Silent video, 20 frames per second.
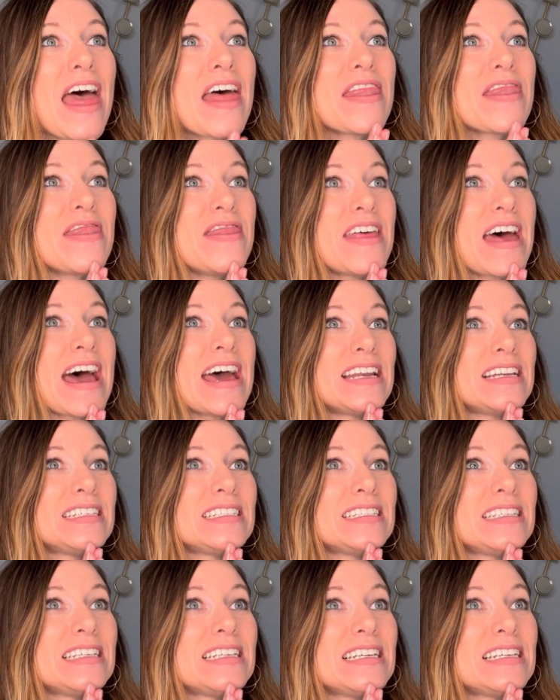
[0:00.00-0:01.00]
that
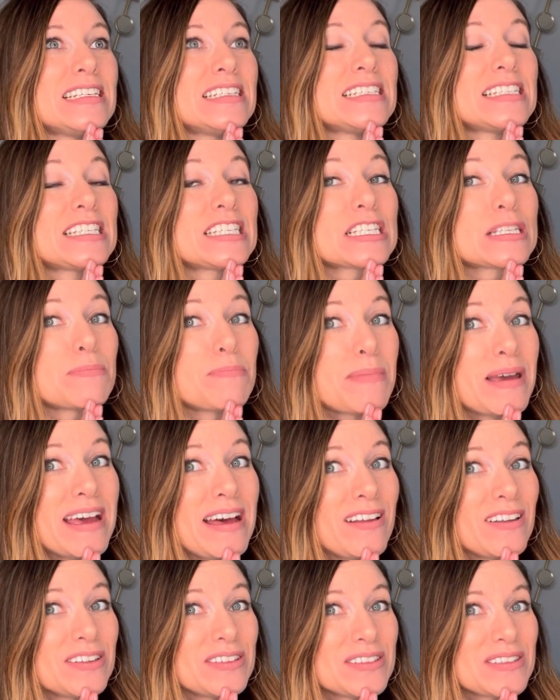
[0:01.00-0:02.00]

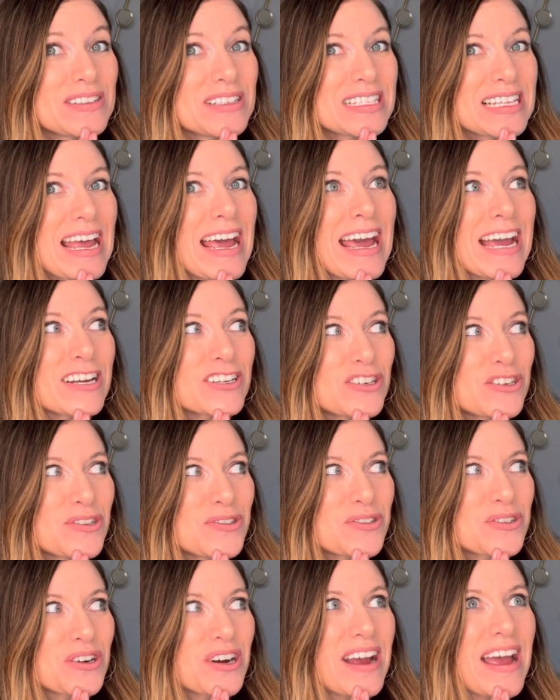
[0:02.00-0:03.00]
smells
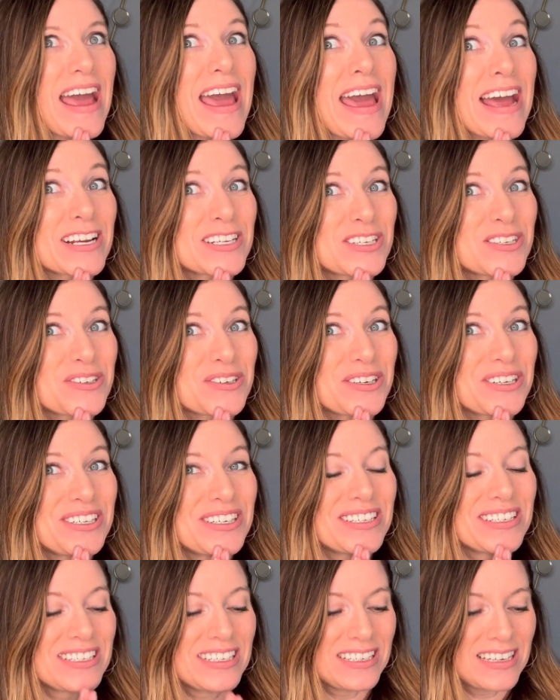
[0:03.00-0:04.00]
extra
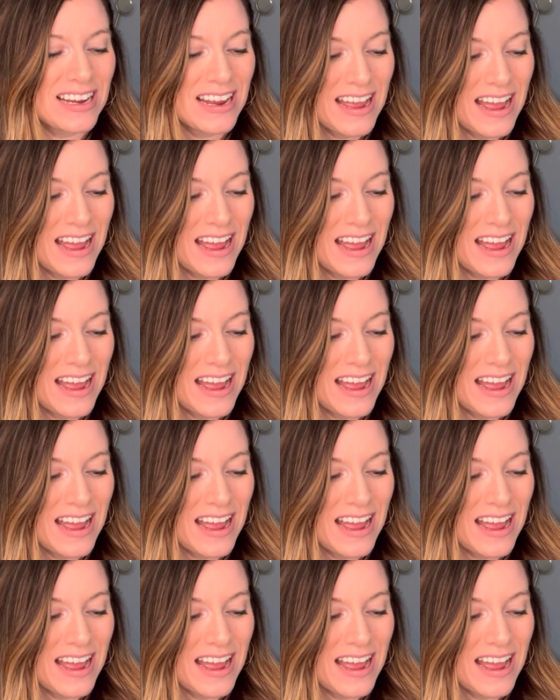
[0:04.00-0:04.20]
good.